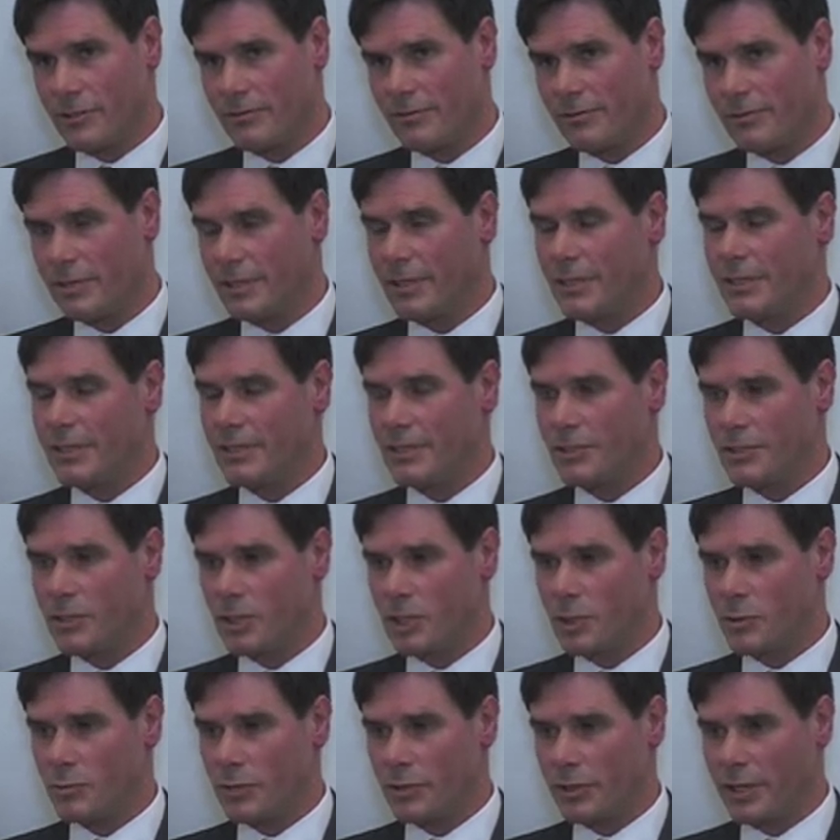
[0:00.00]
of
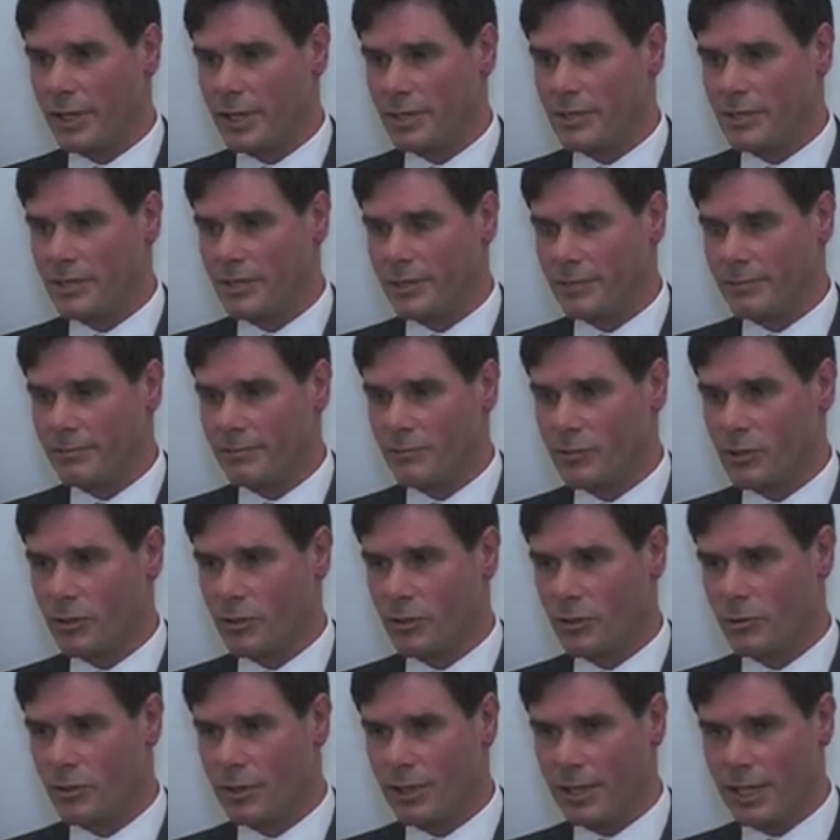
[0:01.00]
disease progressing. So on
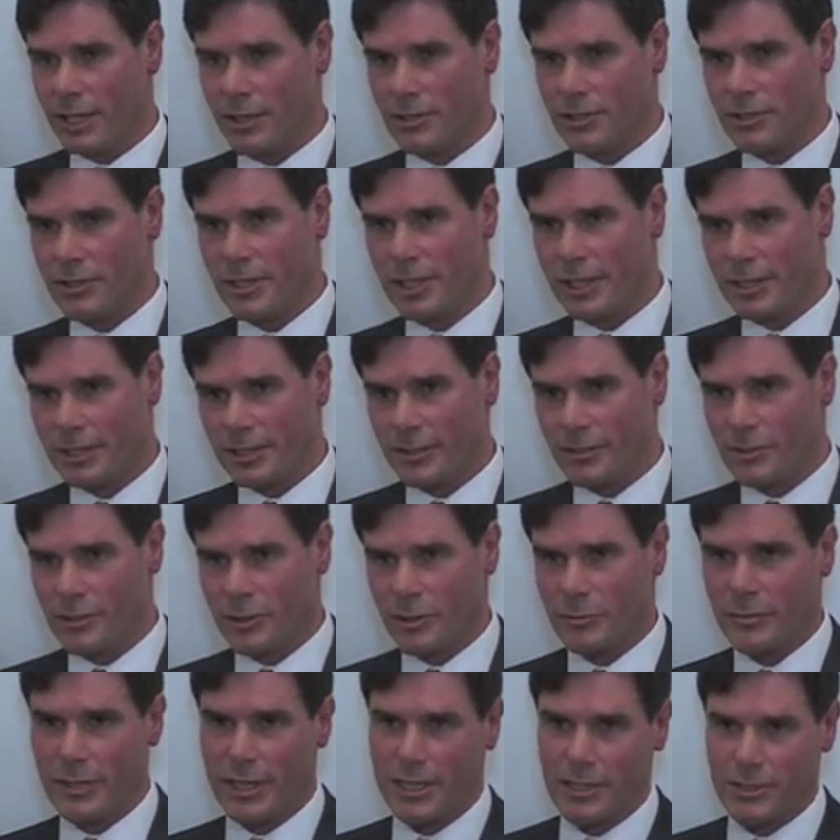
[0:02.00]
the one hand, you're diagnosing
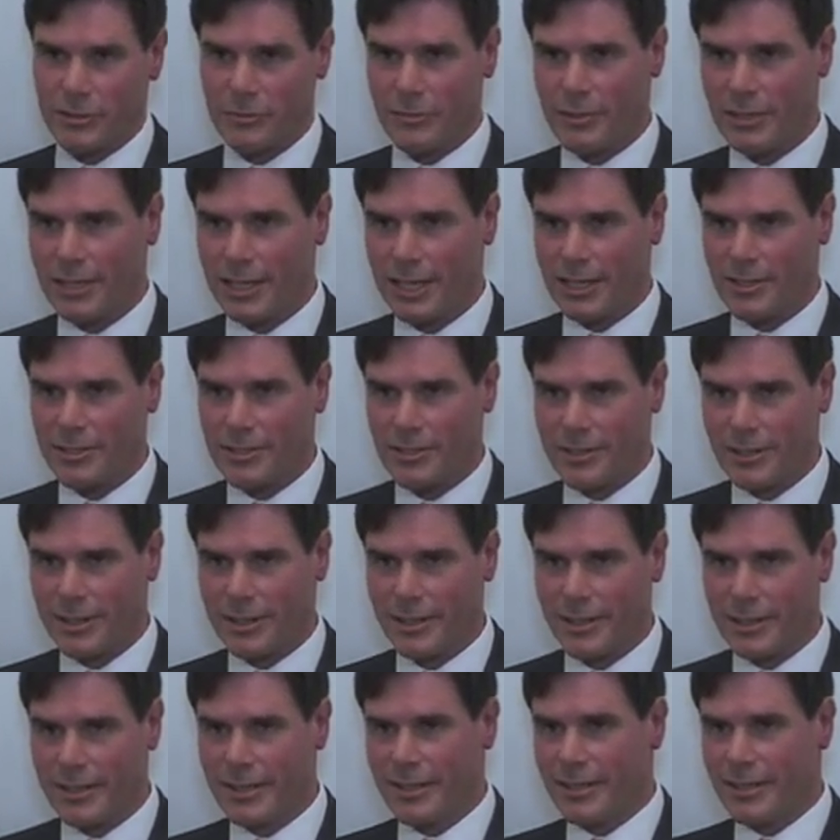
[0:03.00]
a patient with cancer.